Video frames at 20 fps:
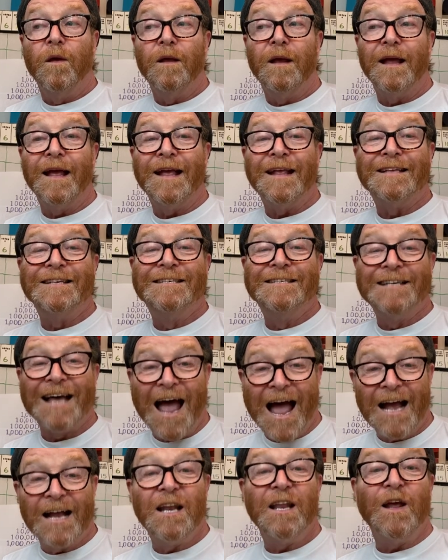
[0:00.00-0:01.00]

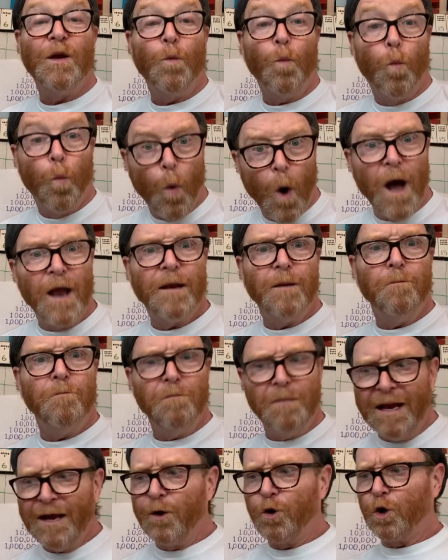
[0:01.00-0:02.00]
exactly 1
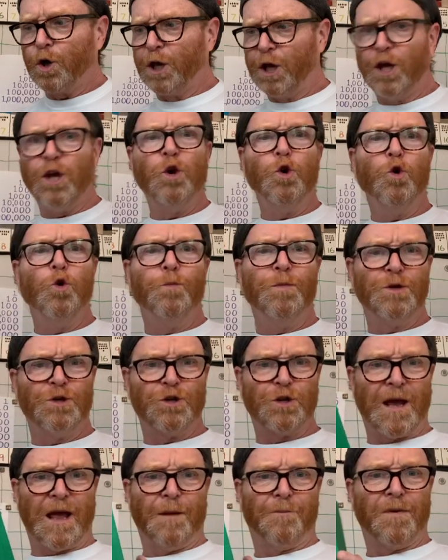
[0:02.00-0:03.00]
meter cube
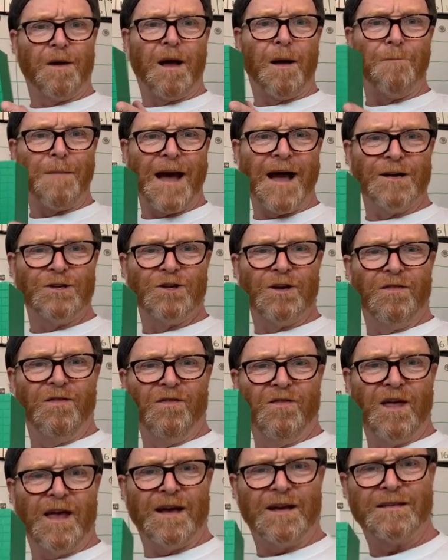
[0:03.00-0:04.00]
shape.
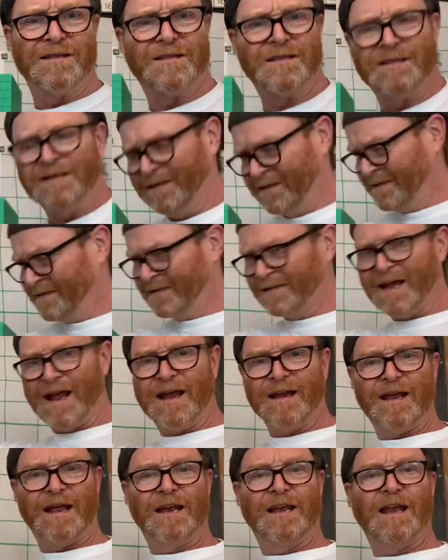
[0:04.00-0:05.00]
Imagine this
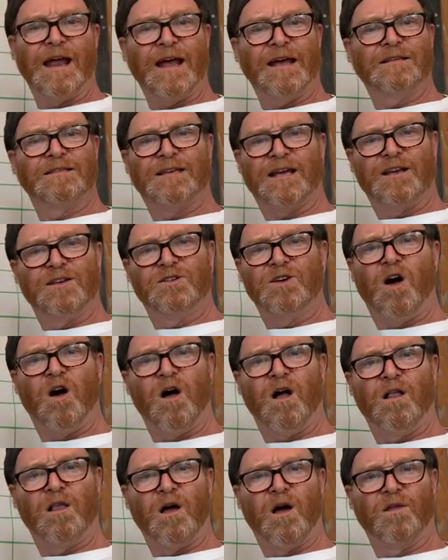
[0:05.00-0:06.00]
standing nice and
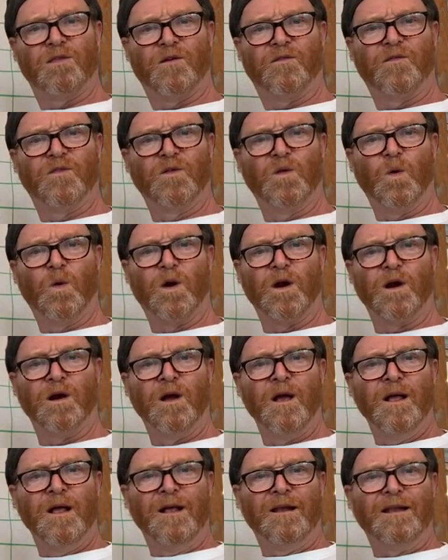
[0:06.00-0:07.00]
tall on the floor,
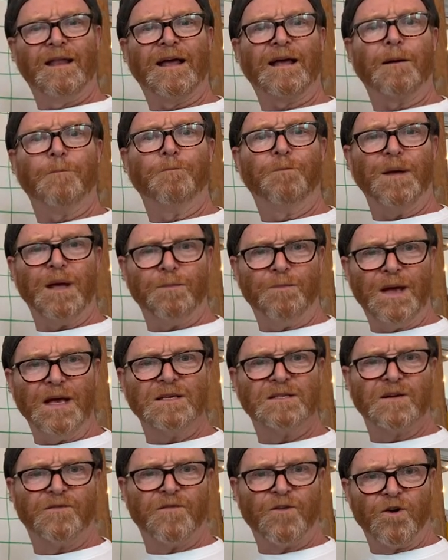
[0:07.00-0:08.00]
like a big
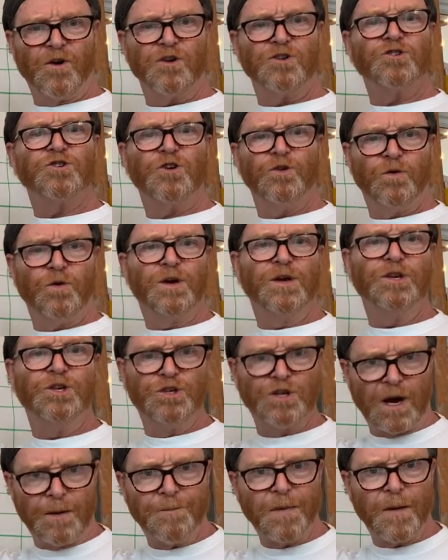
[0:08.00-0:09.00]
piece of furniture you could
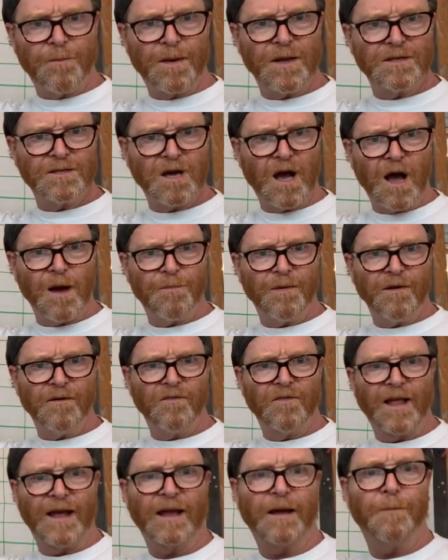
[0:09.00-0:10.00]
jump up on top
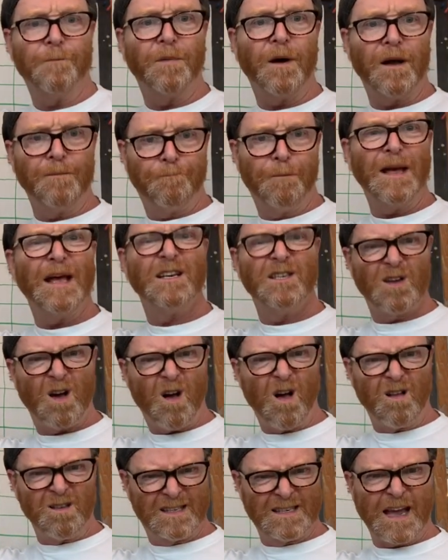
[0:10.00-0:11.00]
of, like a big
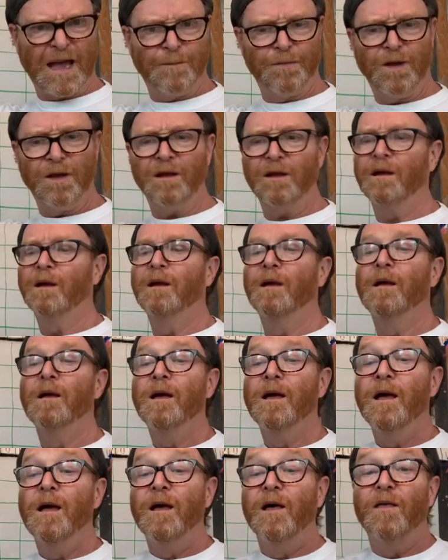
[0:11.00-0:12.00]
tall table.
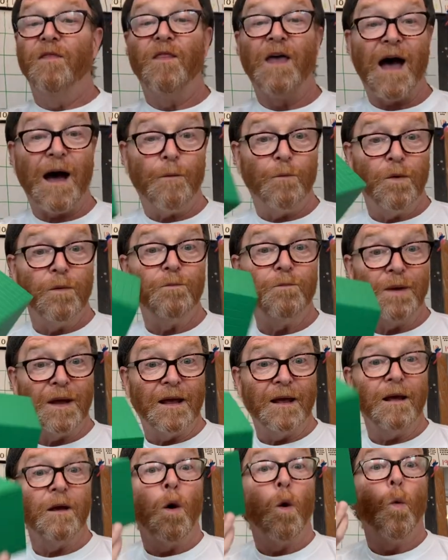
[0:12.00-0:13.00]
That would
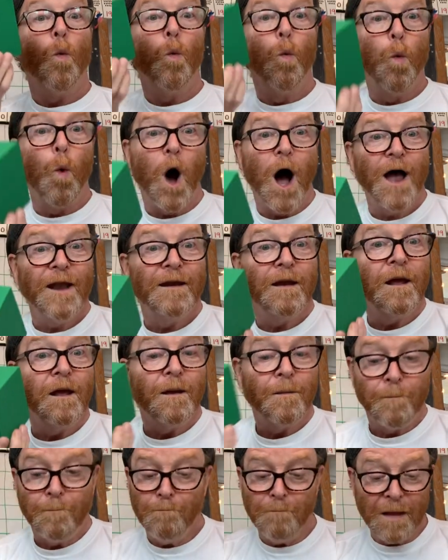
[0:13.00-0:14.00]
be
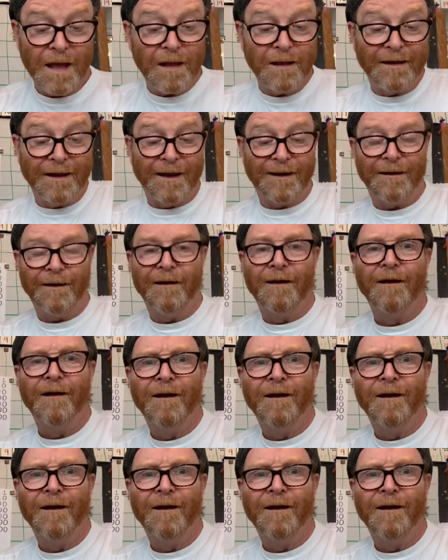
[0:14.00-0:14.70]
1 million